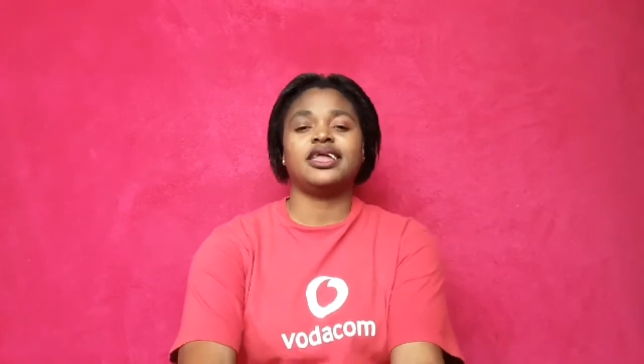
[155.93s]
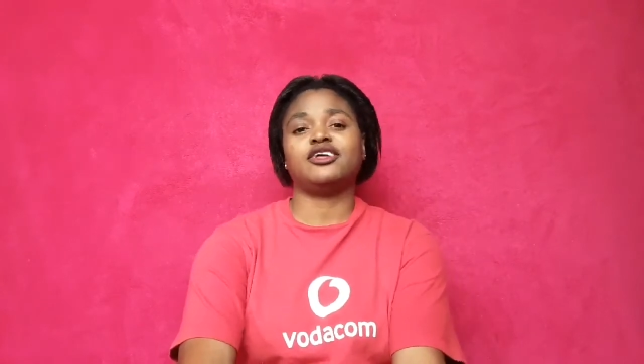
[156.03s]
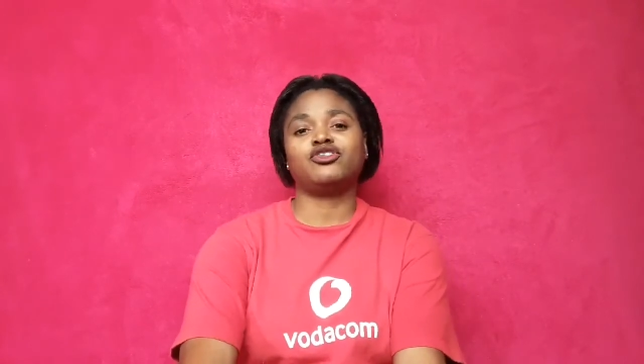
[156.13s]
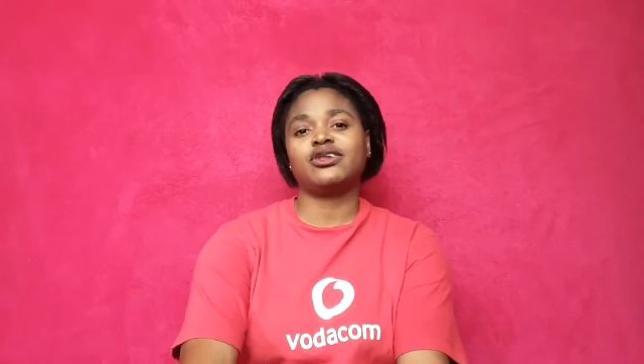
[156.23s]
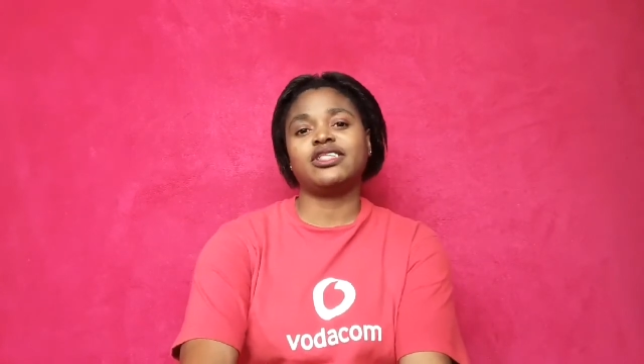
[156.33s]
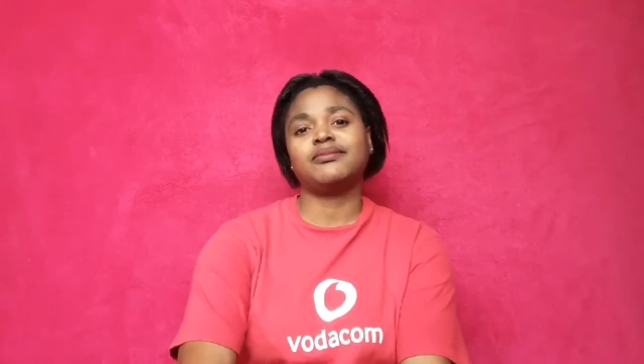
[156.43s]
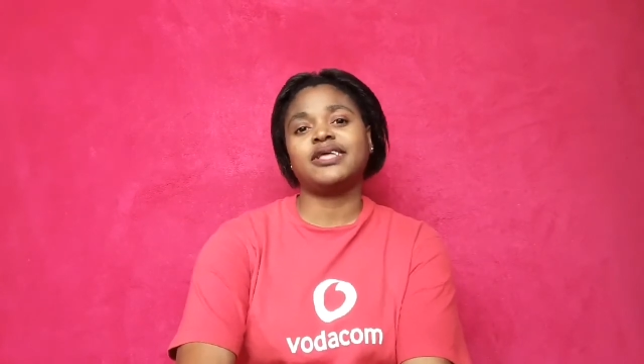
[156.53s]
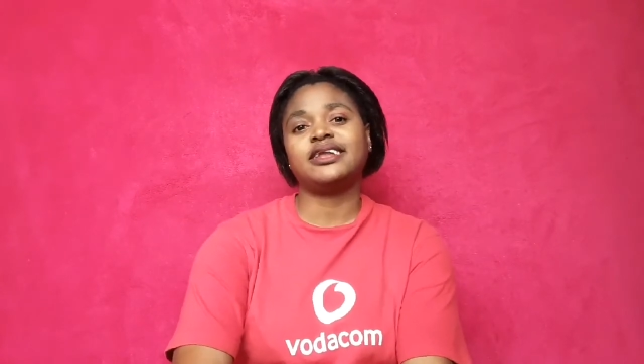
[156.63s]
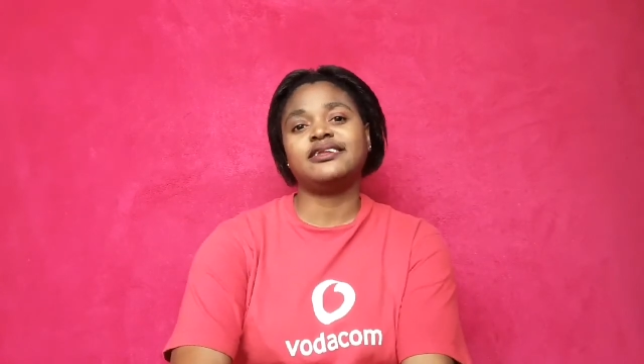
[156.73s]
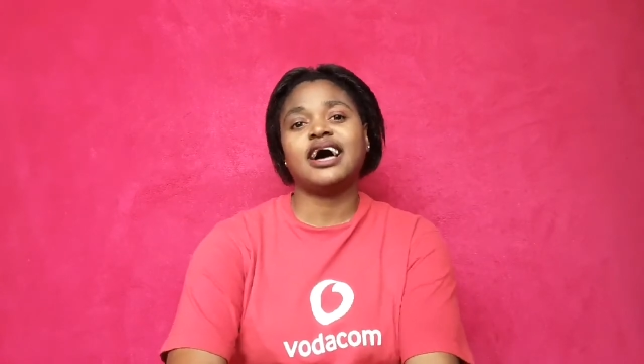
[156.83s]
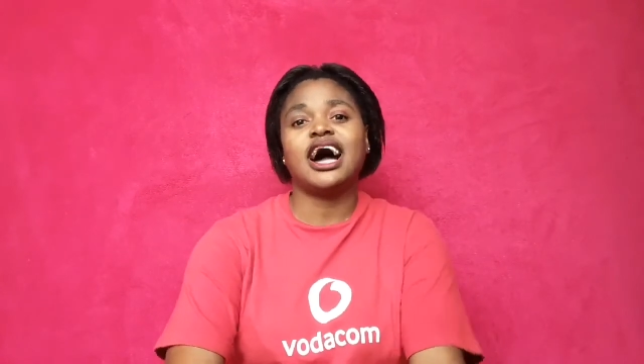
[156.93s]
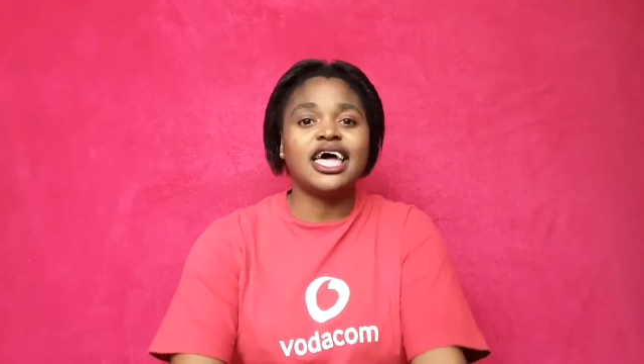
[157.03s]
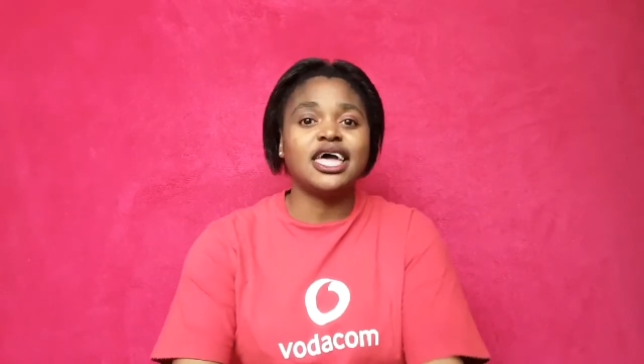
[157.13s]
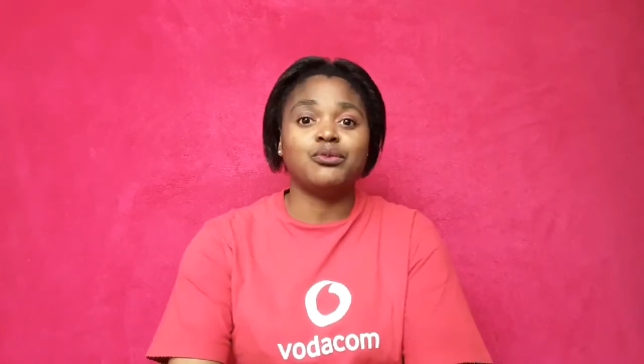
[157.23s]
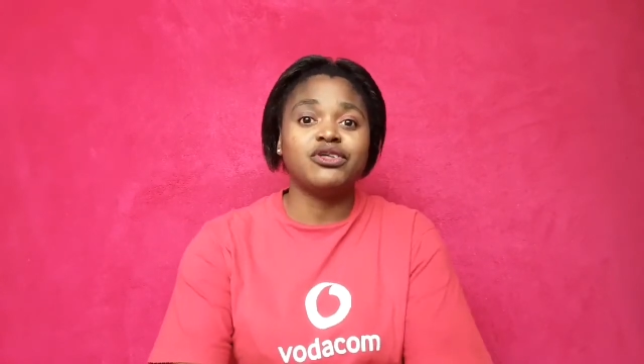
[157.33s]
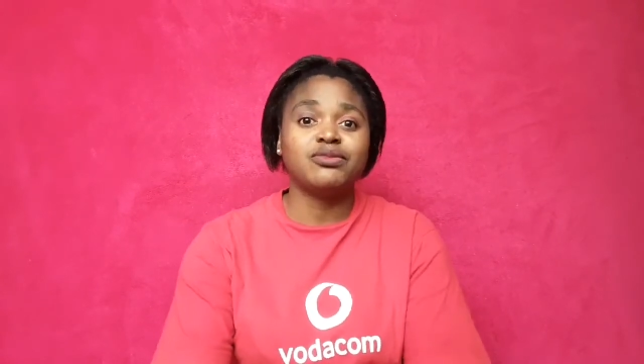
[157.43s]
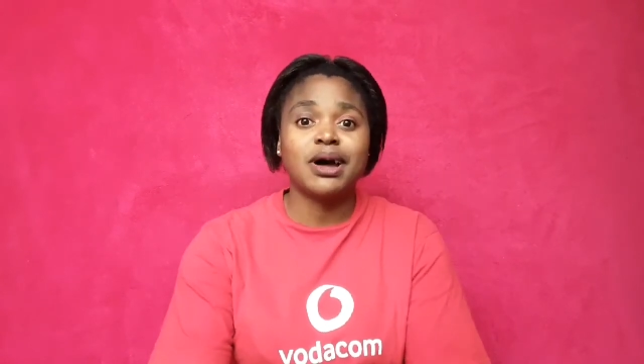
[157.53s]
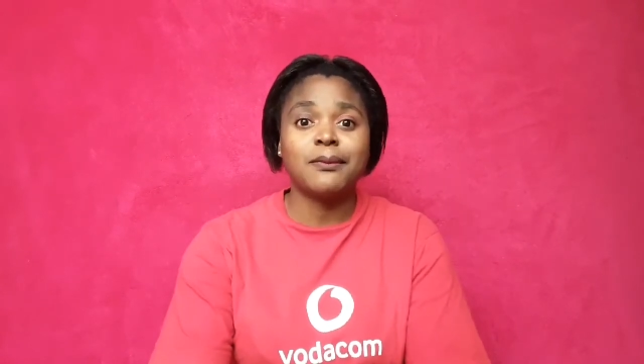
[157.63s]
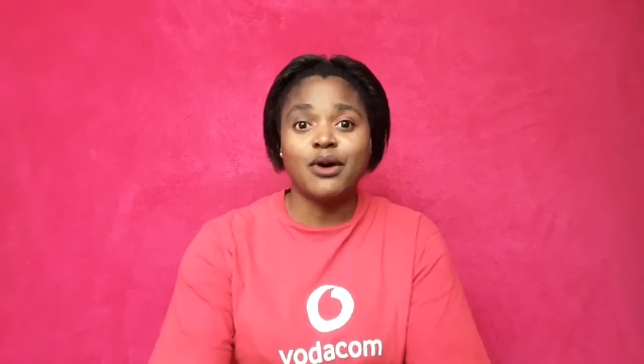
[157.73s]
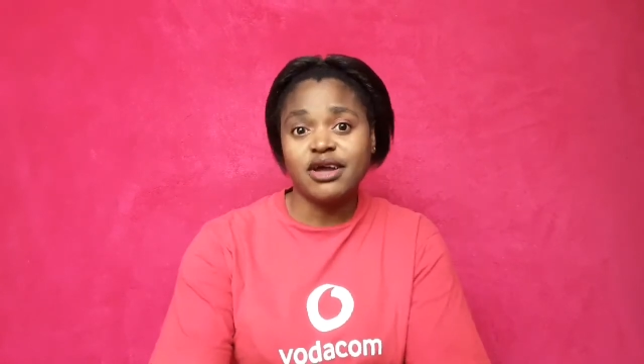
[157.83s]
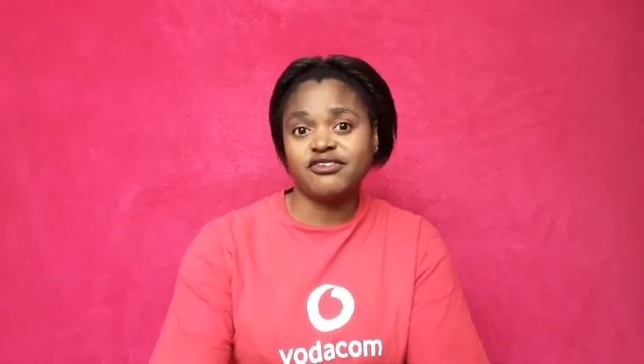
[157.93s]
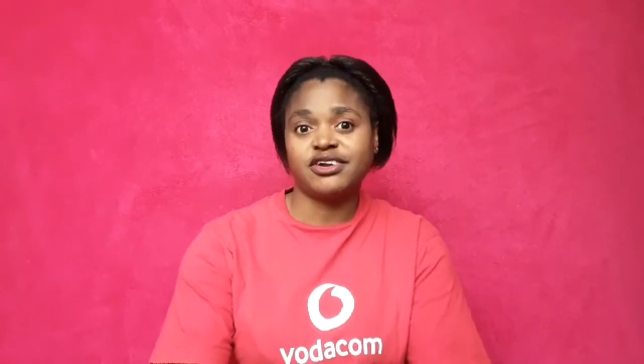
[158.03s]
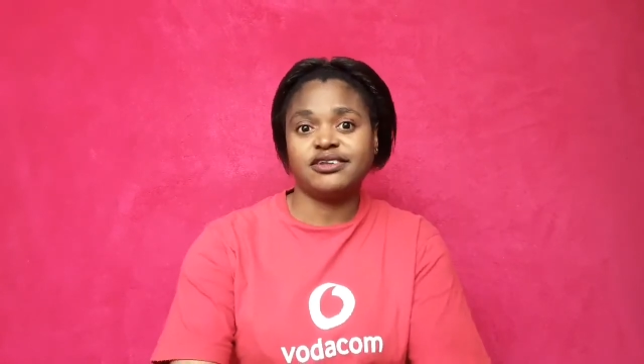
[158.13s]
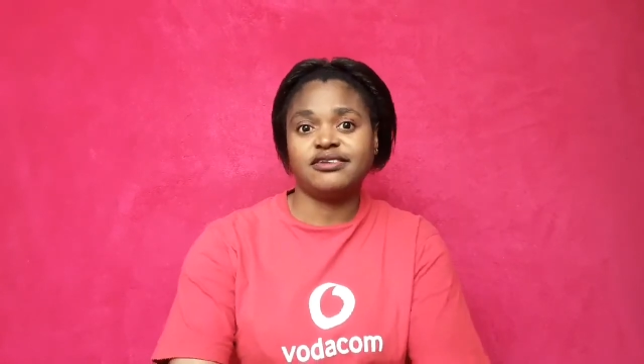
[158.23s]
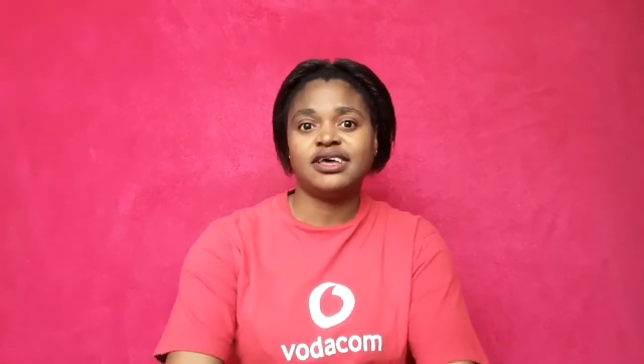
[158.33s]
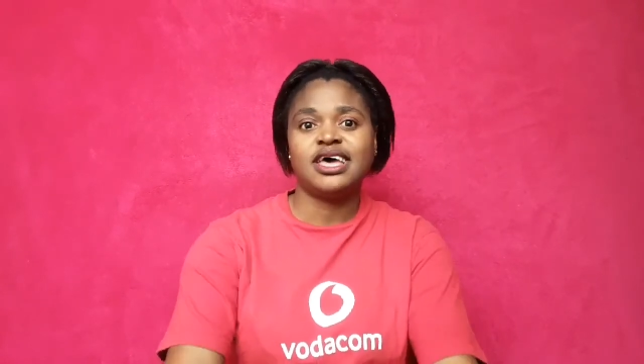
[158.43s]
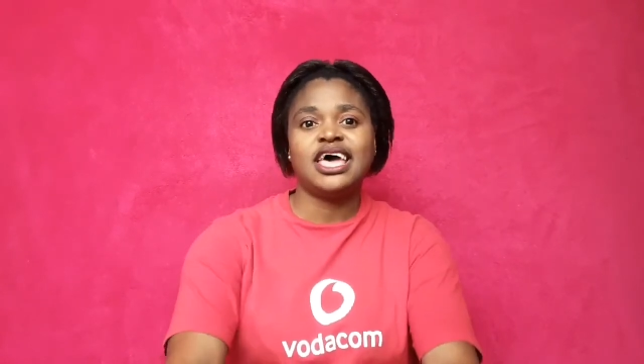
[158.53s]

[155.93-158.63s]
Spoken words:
and I told them that I am with my boyfriend,